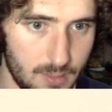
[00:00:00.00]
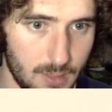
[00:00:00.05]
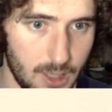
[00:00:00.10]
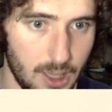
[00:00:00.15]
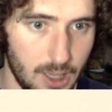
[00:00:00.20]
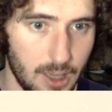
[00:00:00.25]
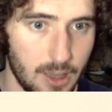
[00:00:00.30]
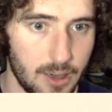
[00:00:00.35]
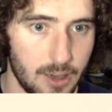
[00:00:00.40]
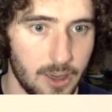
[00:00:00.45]

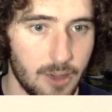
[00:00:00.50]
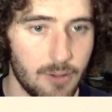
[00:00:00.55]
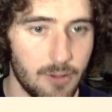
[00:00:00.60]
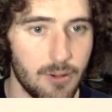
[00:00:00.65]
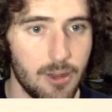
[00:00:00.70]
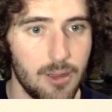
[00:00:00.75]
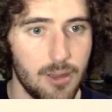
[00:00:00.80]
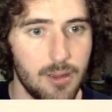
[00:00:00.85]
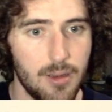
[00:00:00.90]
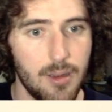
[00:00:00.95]
Yeah, I know
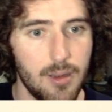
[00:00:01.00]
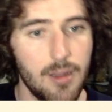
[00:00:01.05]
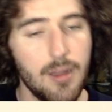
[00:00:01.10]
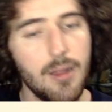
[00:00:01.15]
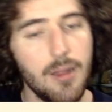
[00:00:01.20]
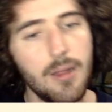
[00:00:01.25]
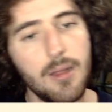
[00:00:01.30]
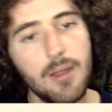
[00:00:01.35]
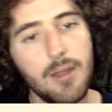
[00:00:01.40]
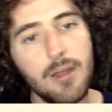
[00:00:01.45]
what.
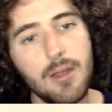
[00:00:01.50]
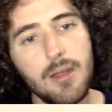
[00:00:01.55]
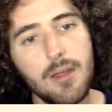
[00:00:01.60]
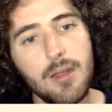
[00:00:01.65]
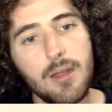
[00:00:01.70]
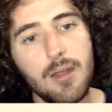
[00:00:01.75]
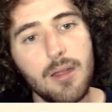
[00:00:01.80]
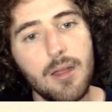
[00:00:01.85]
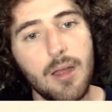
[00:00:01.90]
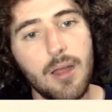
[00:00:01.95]

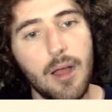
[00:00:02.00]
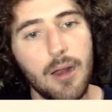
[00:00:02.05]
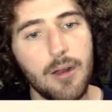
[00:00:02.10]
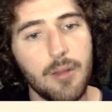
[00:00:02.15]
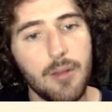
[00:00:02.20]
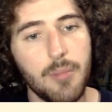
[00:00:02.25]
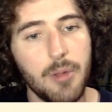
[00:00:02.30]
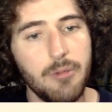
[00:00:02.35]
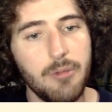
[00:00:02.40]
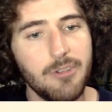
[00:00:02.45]
I don't
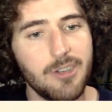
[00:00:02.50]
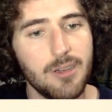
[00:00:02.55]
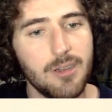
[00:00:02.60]
know. Maybe we should